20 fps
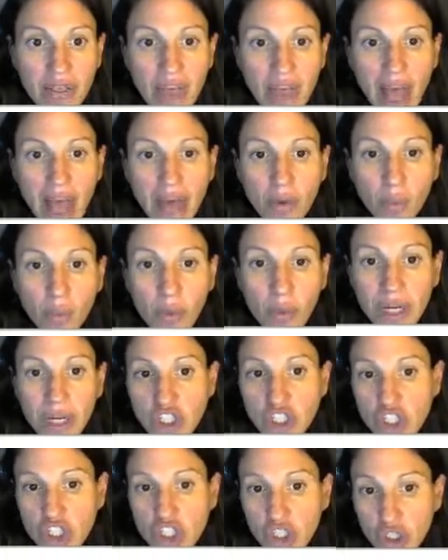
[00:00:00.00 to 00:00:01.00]
that week
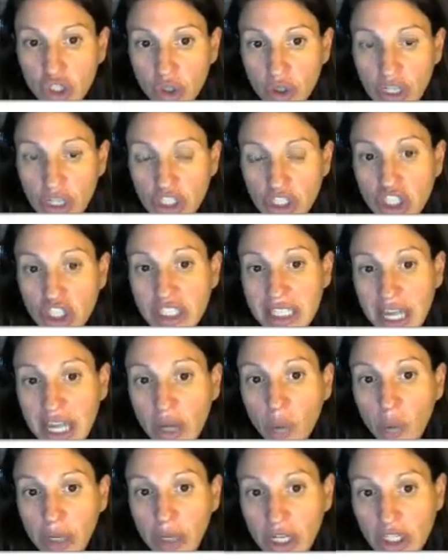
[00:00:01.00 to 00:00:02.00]
2, it should say
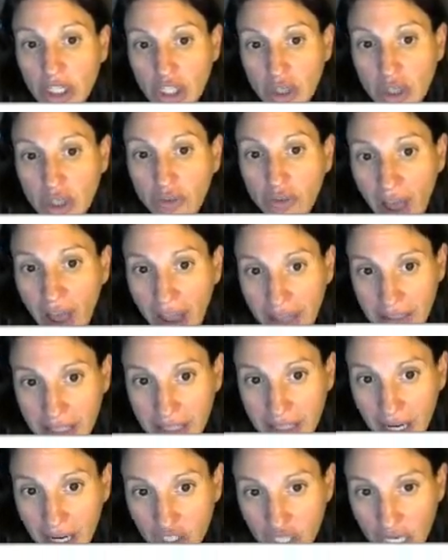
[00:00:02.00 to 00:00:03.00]
week 2 fact
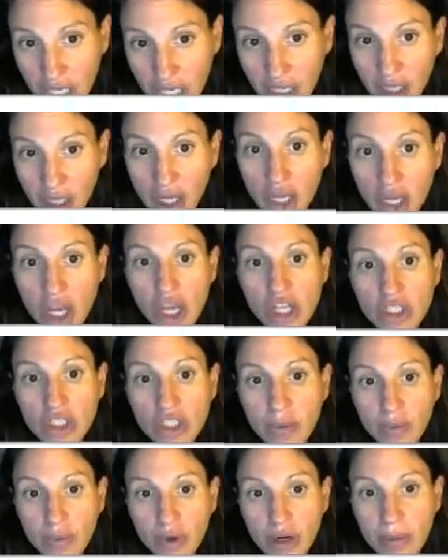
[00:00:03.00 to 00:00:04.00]
section. So
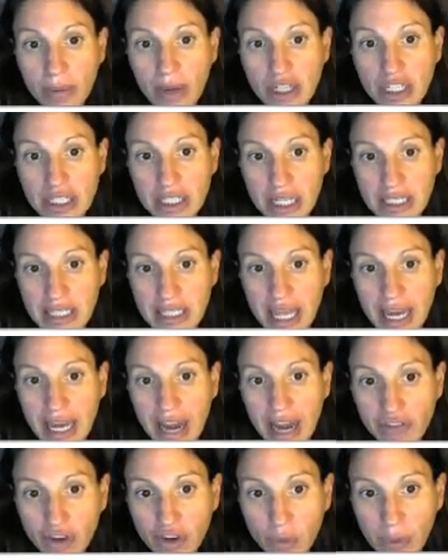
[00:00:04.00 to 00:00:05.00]
pretty much, as I said,
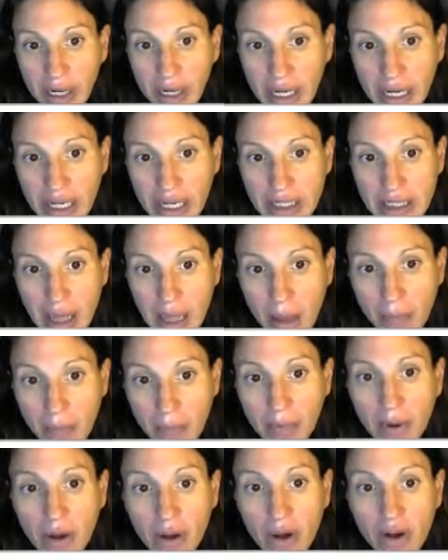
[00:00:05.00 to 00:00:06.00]
every week except
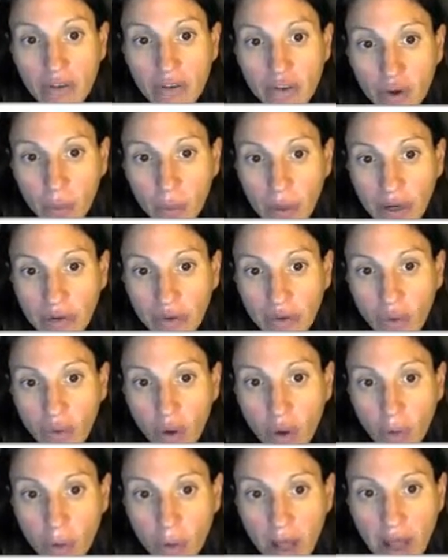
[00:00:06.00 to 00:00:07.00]
for week
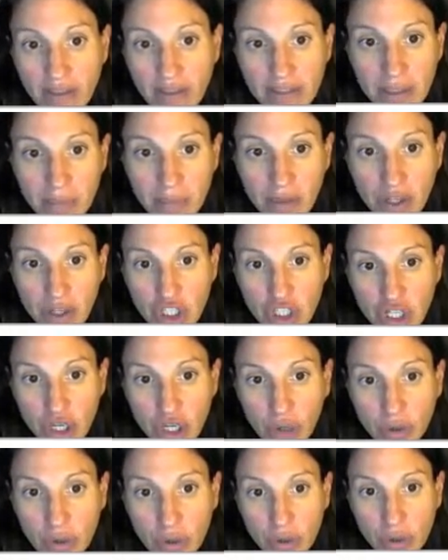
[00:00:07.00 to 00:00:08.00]
4, we'll have something
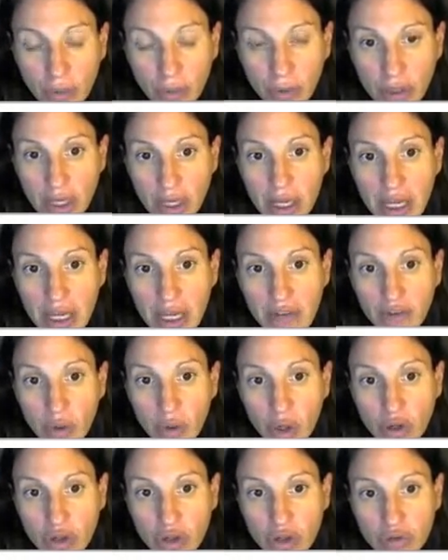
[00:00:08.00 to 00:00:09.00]
due. So if you
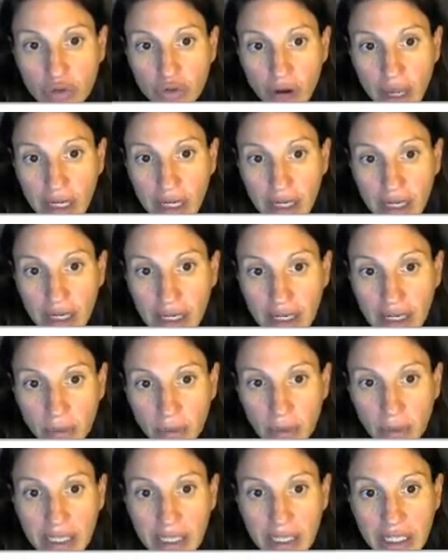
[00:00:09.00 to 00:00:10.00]
can just write in here,
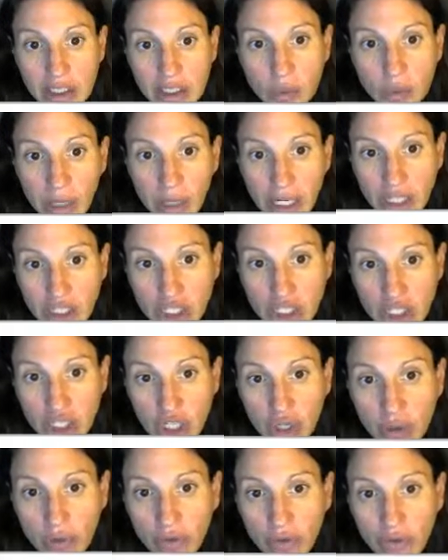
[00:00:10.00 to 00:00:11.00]
please, week
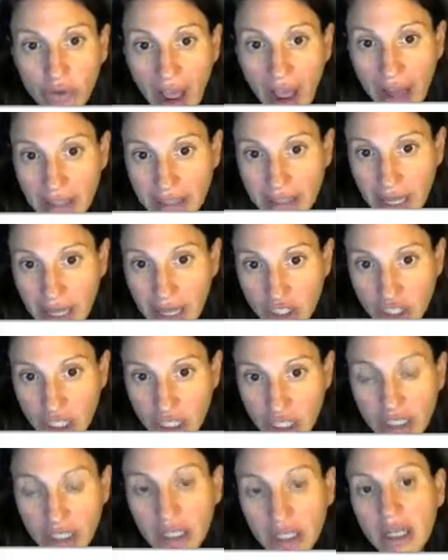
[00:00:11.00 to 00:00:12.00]
2 fact
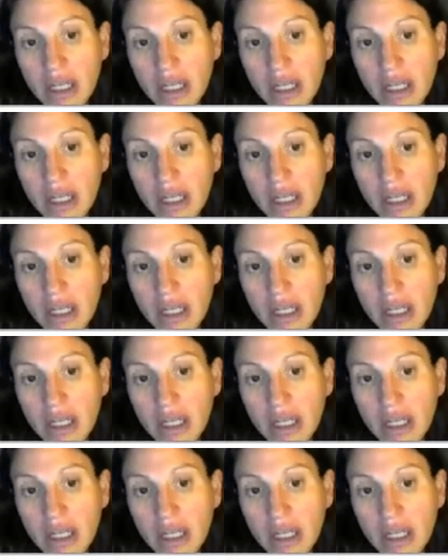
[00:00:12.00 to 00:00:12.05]
section,